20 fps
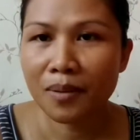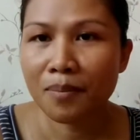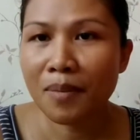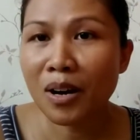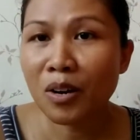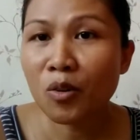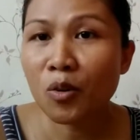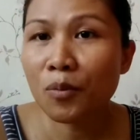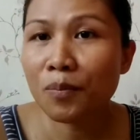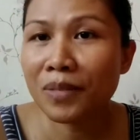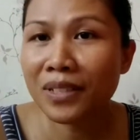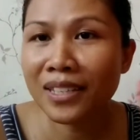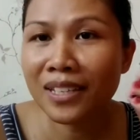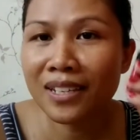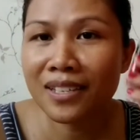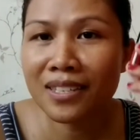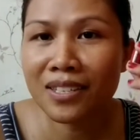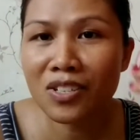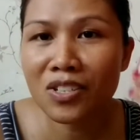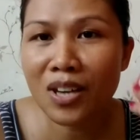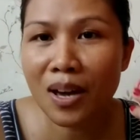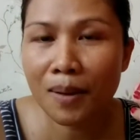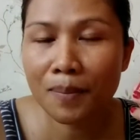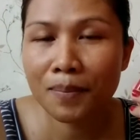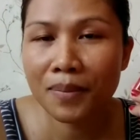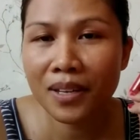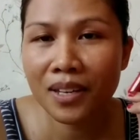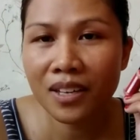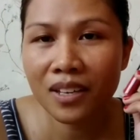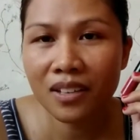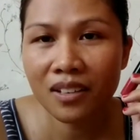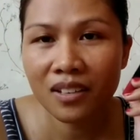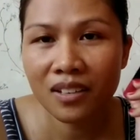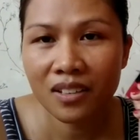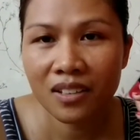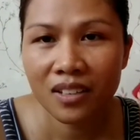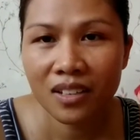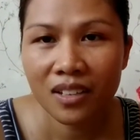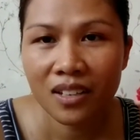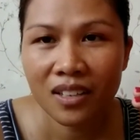bago kong binili sa SHOPEE.
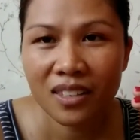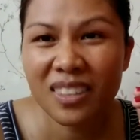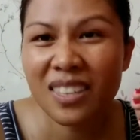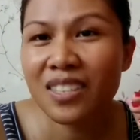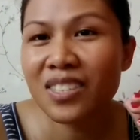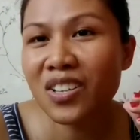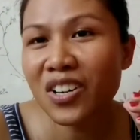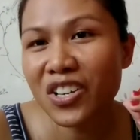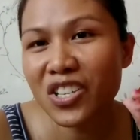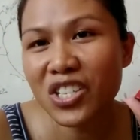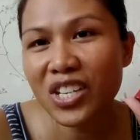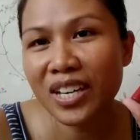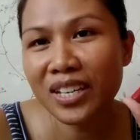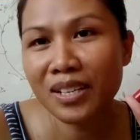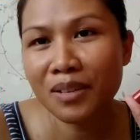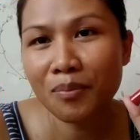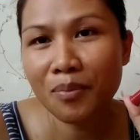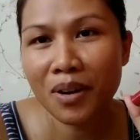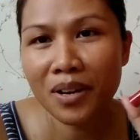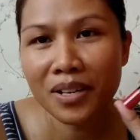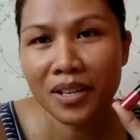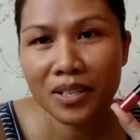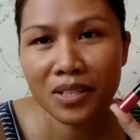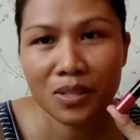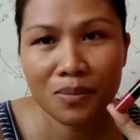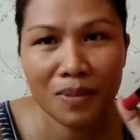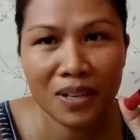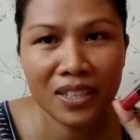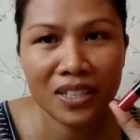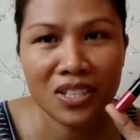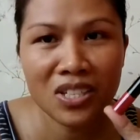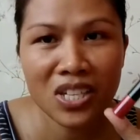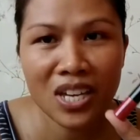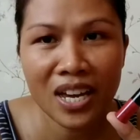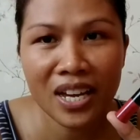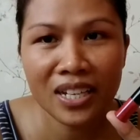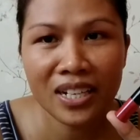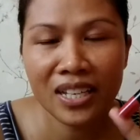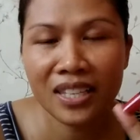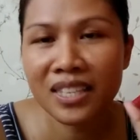These are China products, made in
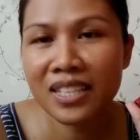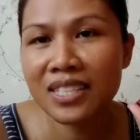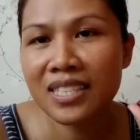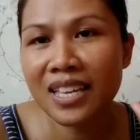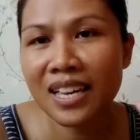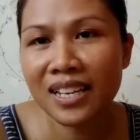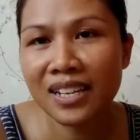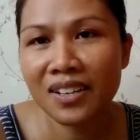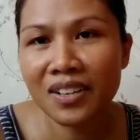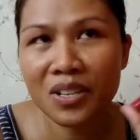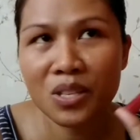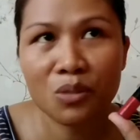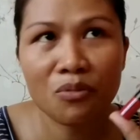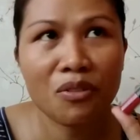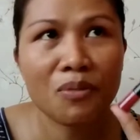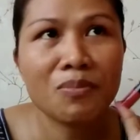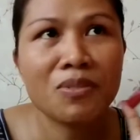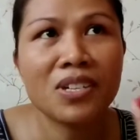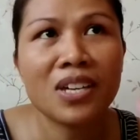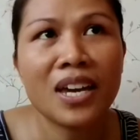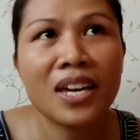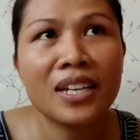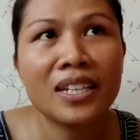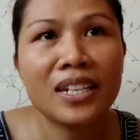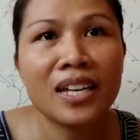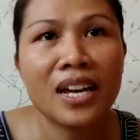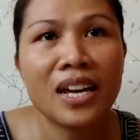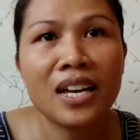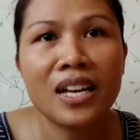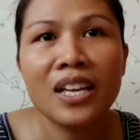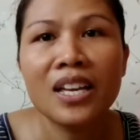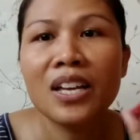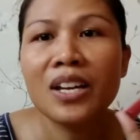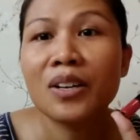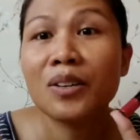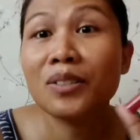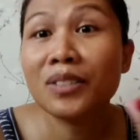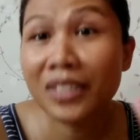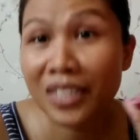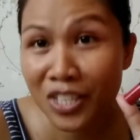China. The seller is from China.
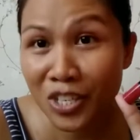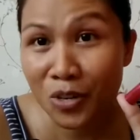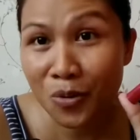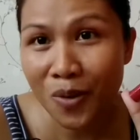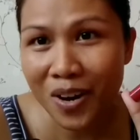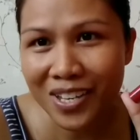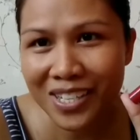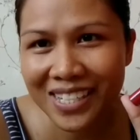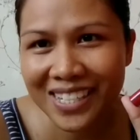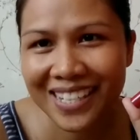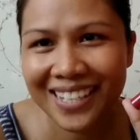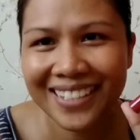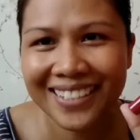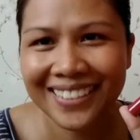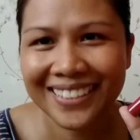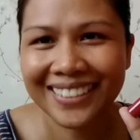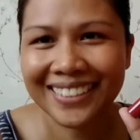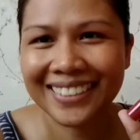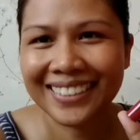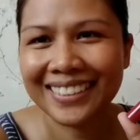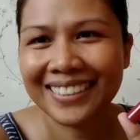Continue watching.